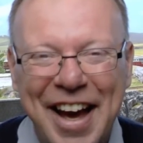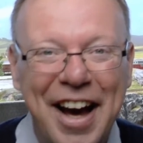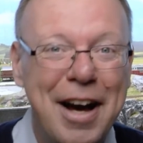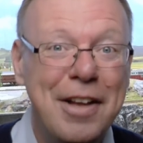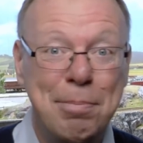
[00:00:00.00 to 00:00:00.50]

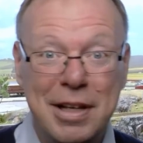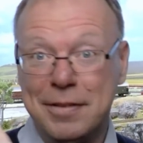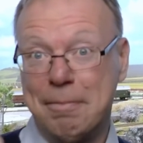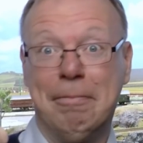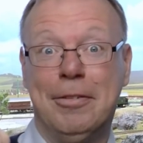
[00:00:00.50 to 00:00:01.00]
uh,
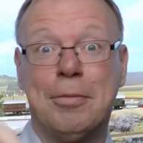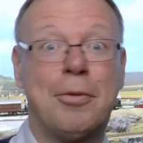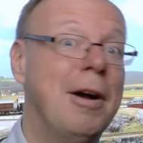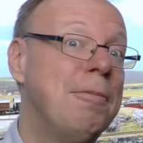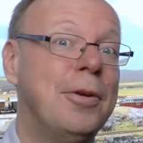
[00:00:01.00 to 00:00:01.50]
please
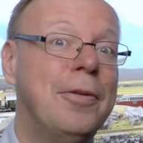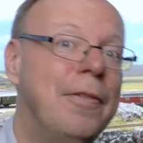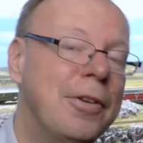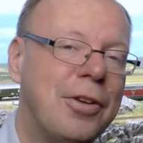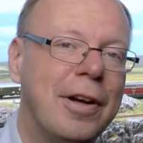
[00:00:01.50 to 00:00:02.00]
subscribe to
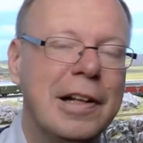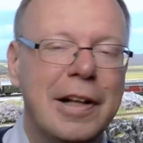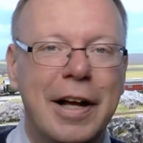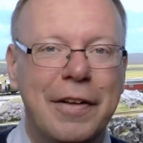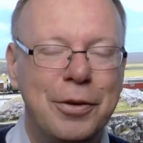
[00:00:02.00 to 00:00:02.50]
the
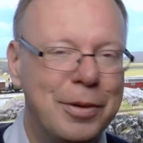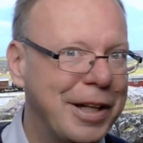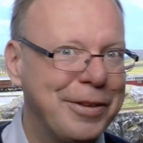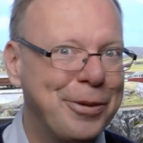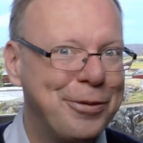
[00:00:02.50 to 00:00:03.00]
channel and you will
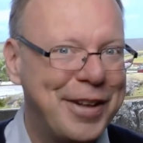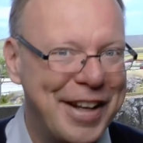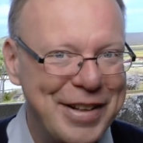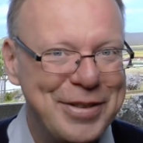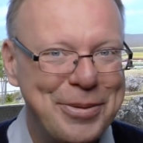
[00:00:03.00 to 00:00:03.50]
get
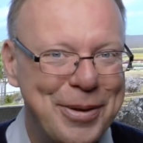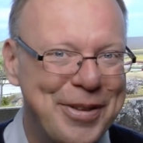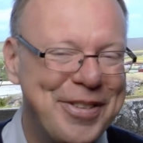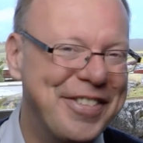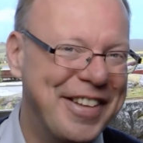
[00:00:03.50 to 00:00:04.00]
notification
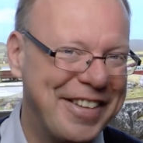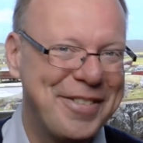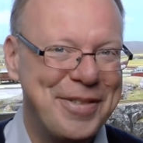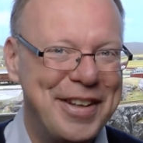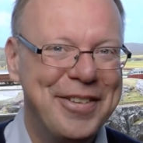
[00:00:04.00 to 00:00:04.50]
once
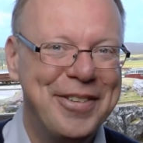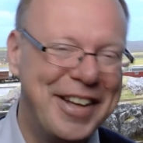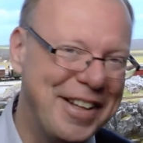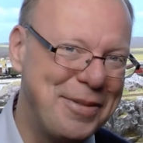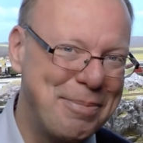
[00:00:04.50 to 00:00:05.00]
next video
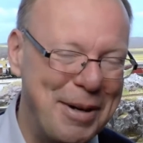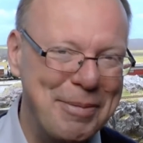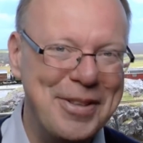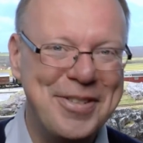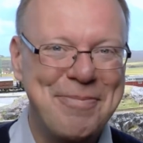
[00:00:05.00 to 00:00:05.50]
gets
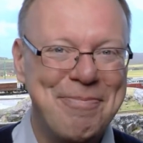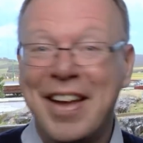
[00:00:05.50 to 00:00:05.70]
published.